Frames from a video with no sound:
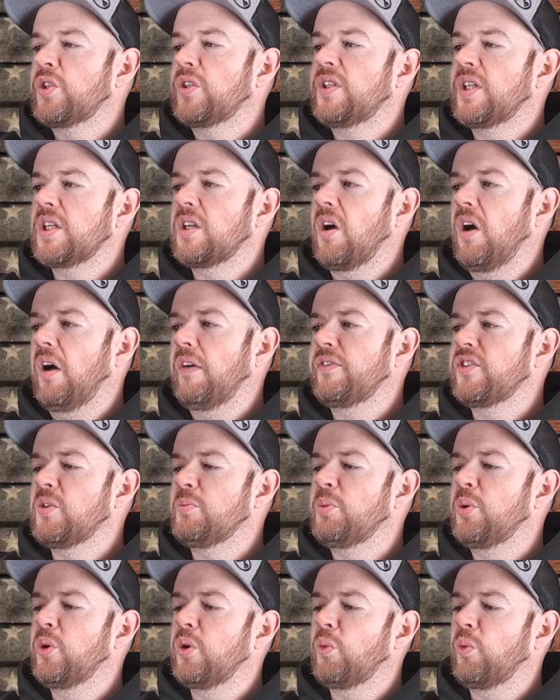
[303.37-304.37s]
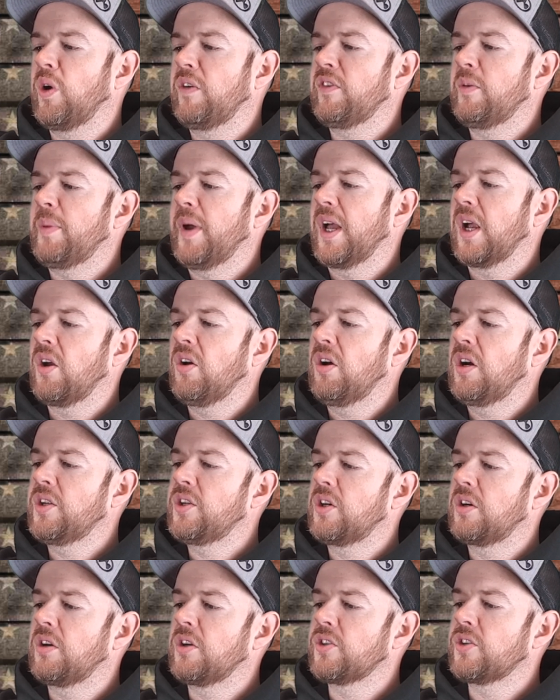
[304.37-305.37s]
you take it off and you put whatever back on,
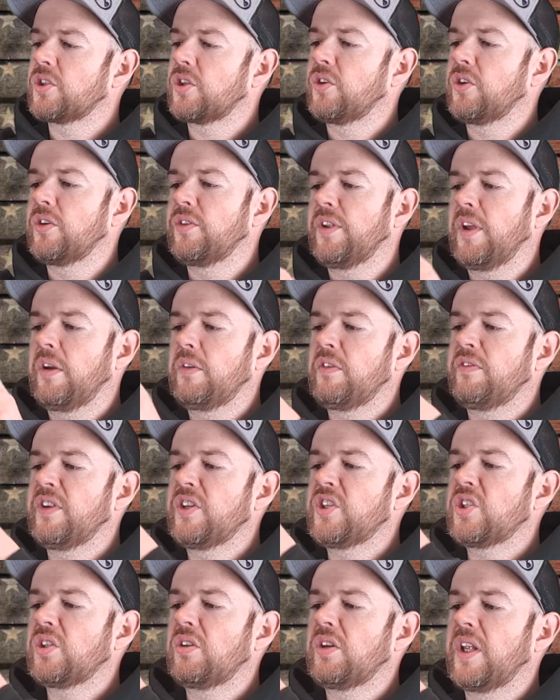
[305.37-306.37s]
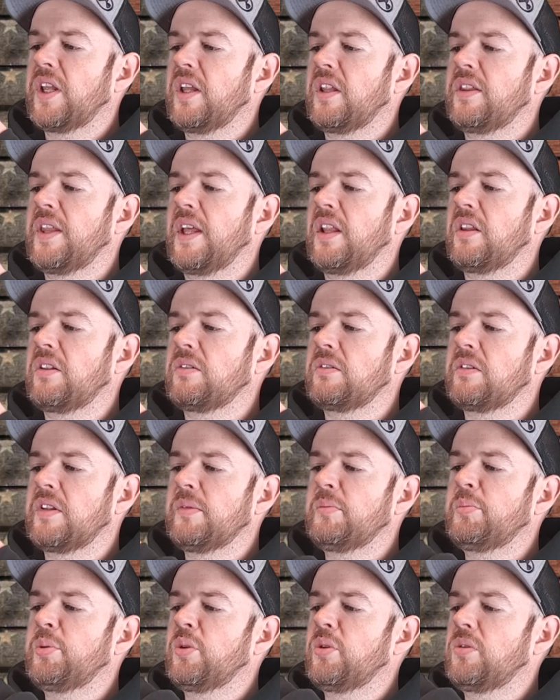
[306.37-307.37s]
you're going to screw it down. You're eventually going to hit that little
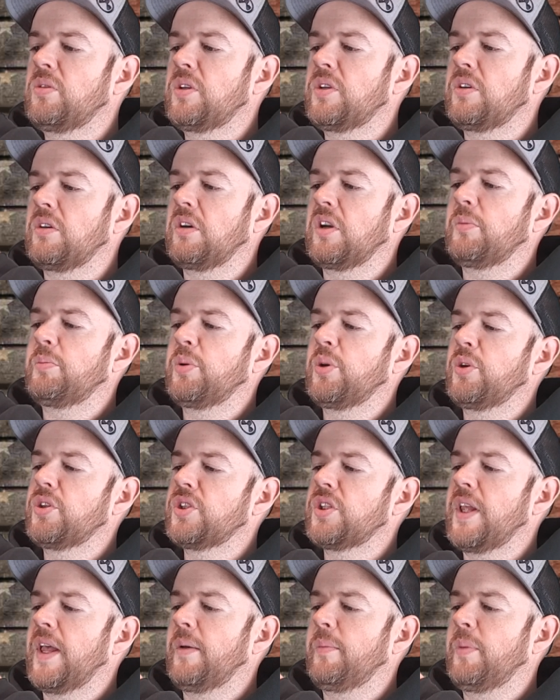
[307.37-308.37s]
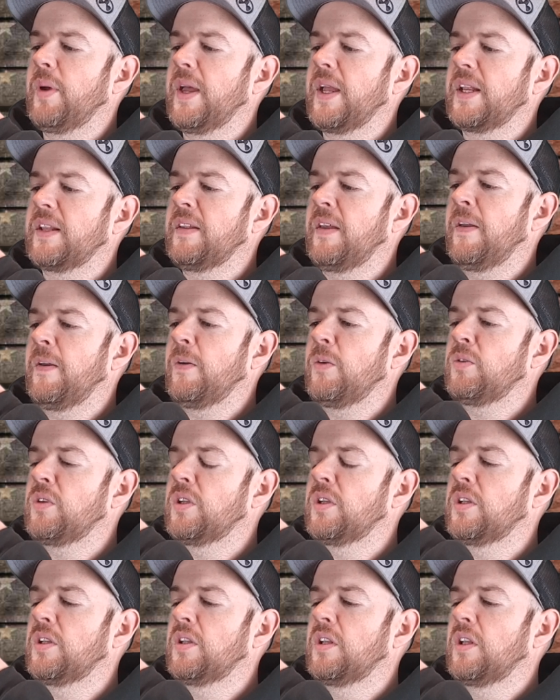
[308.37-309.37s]
dimple. You're going to push that back down,
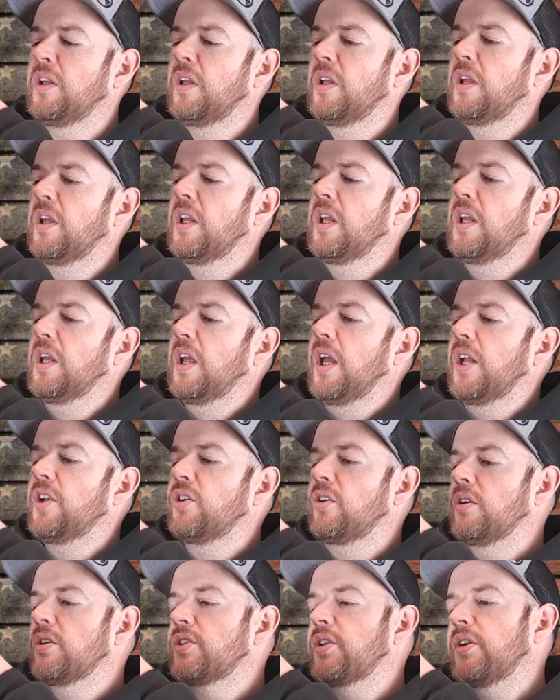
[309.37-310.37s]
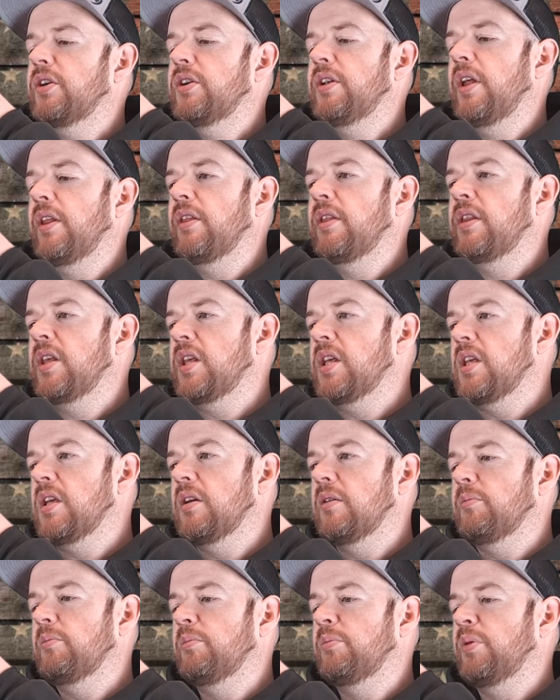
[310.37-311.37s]
and you're going to turn the
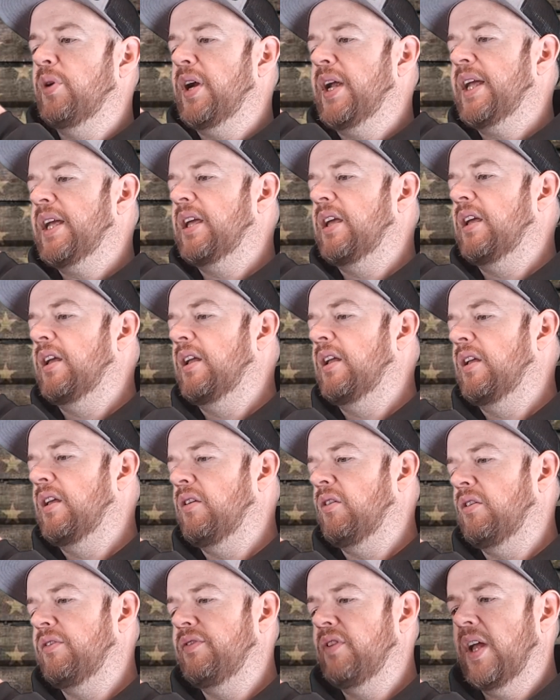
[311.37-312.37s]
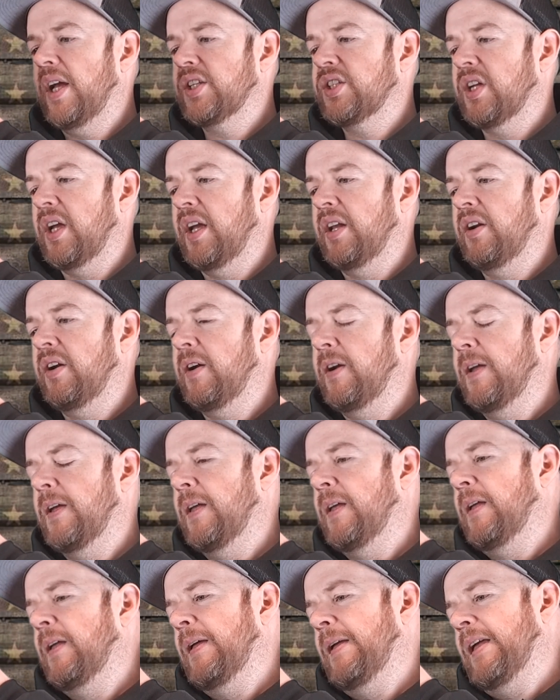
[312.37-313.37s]
brake or flash hider
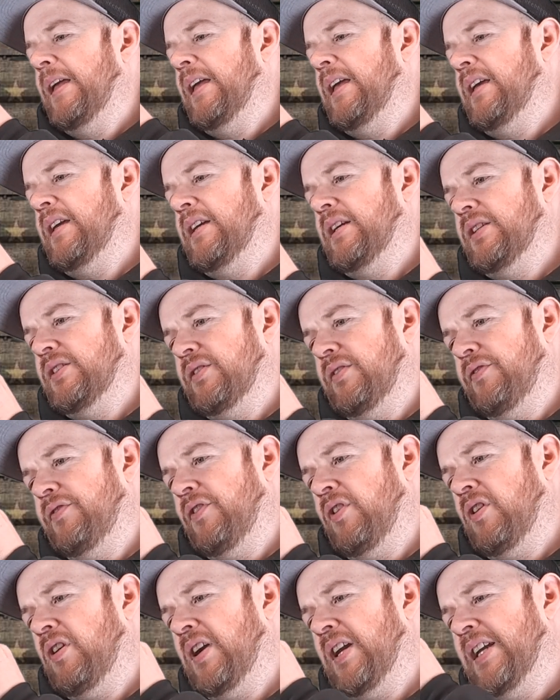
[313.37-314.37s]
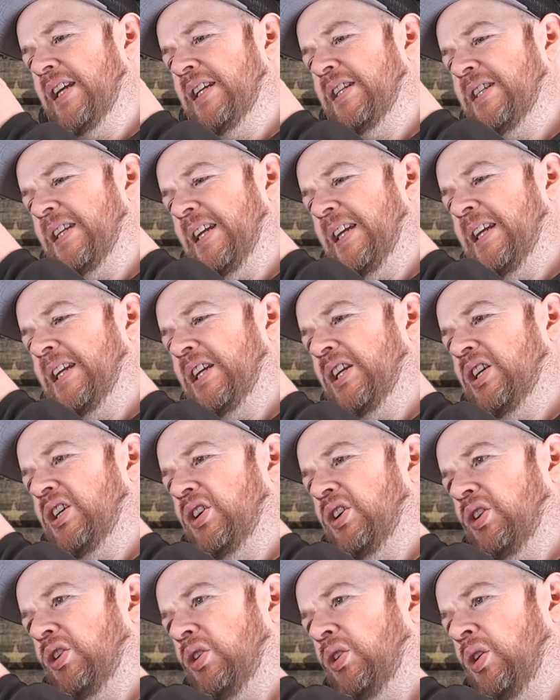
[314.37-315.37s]
as far as it
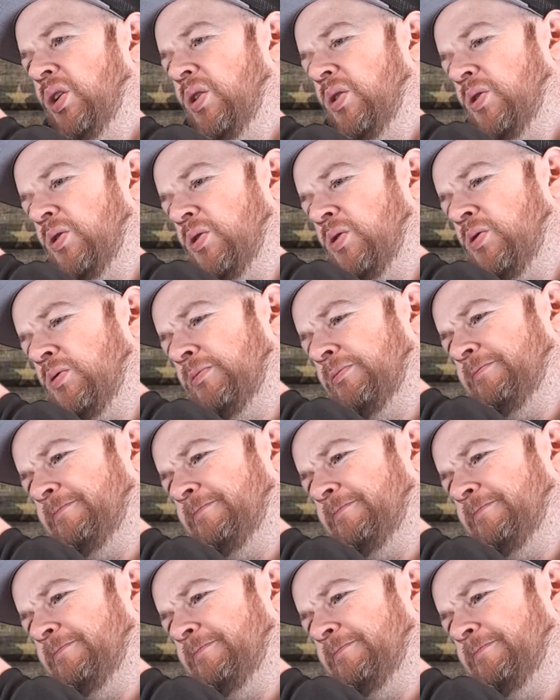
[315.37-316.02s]
can go,